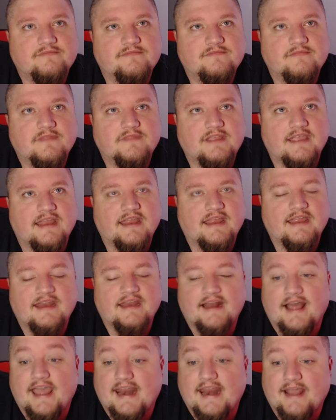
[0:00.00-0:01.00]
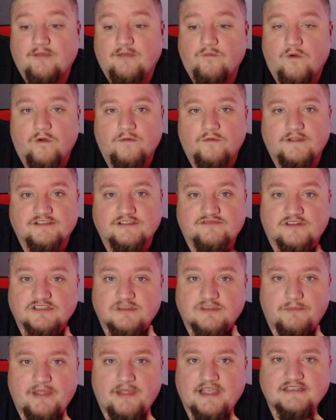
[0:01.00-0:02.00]
I won't as far as the
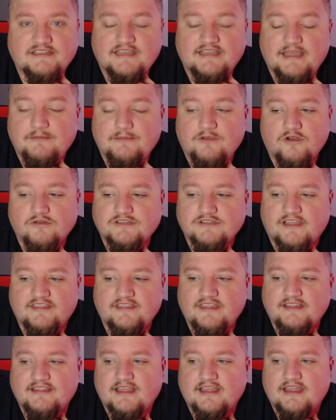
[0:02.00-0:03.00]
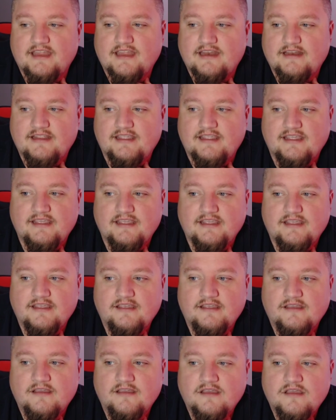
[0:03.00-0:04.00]
passing game goes. I think that he
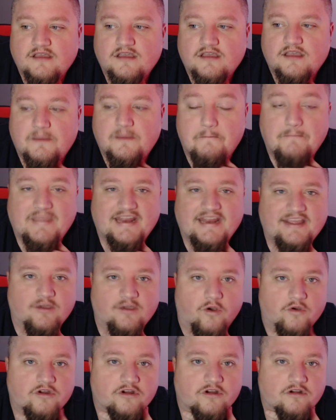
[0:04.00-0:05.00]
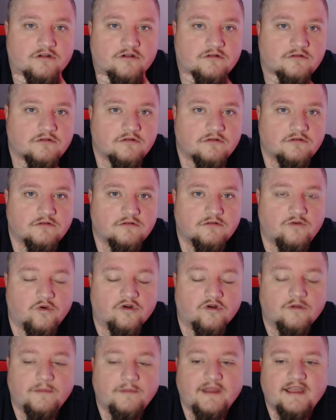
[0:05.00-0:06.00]
mediocre
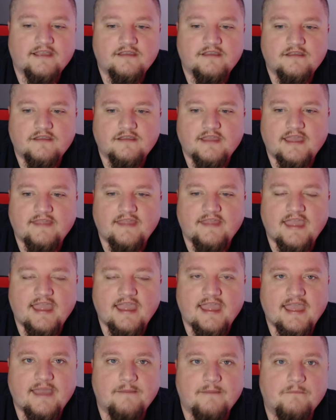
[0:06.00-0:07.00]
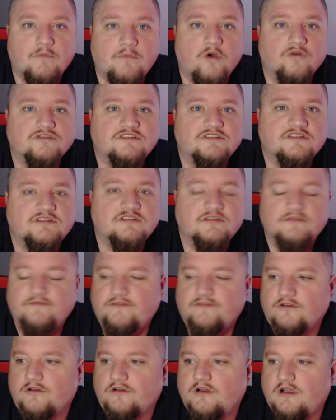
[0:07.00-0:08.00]
quarterback at most
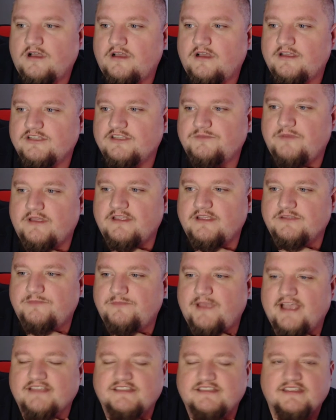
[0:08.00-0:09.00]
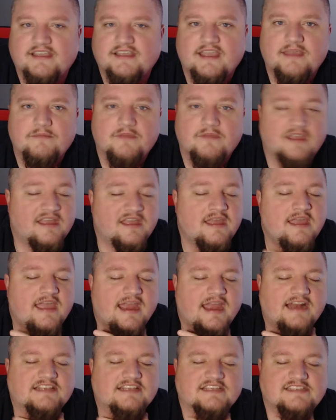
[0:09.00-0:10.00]
for his passing game, and
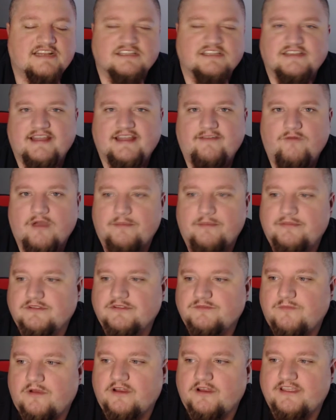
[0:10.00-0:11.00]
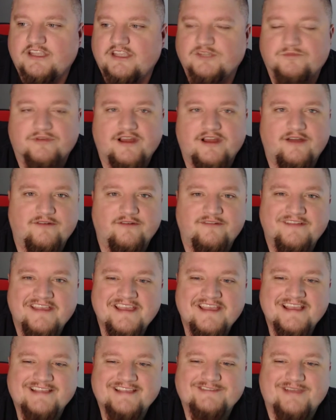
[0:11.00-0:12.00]
it's because he doesn't have weapons. Marquise Brown,
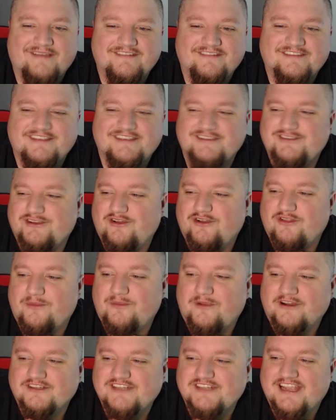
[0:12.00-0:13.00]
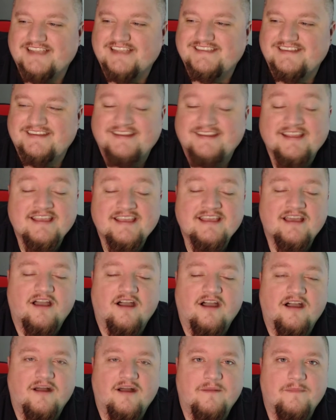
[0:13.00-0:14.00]
so obviously, as you know, Lamar Jackson,
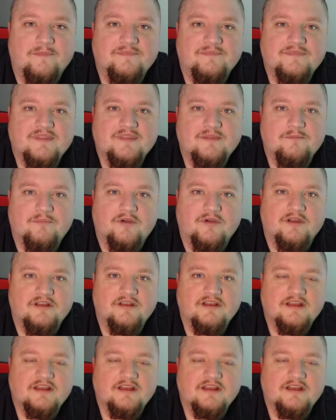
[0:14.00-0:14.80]
but